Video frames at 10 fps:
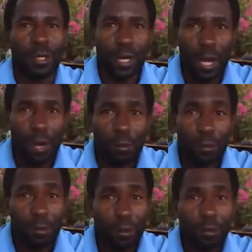now
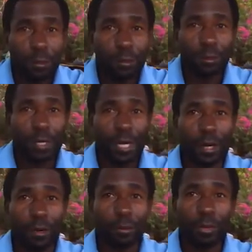those who
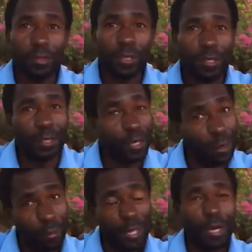are opposing
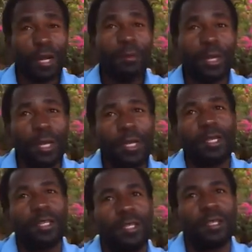now they are coming in.
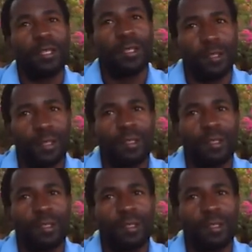Yeah.